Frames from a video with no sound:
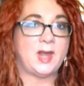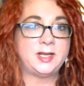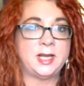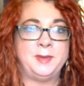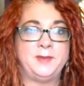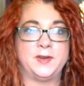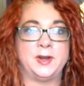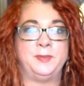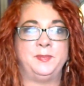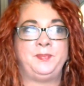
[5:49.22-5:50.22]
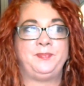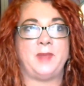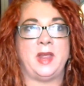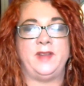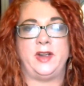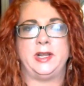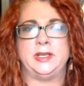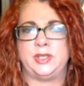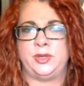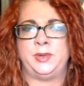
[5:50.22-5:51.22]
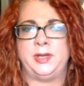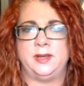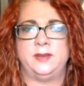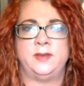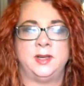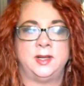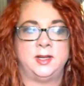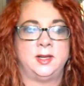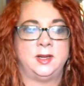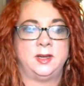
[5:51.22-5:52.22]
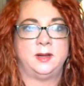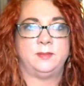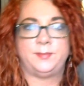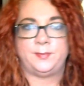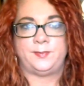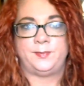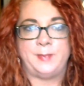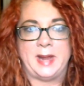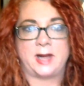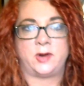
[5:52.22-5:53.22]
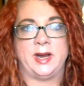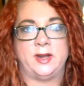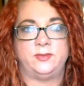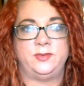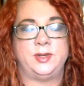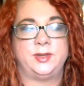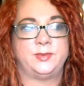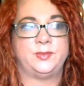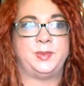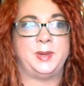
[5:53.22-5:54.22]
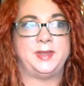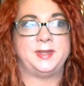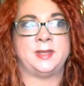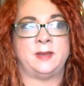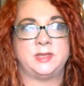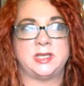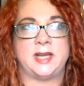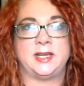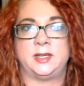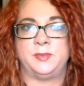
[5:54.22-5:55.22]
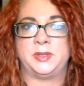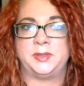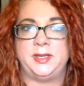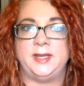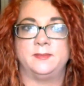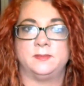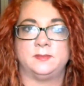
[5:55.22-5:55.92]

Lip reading: Coming from a very intuitive background with some psychic ability,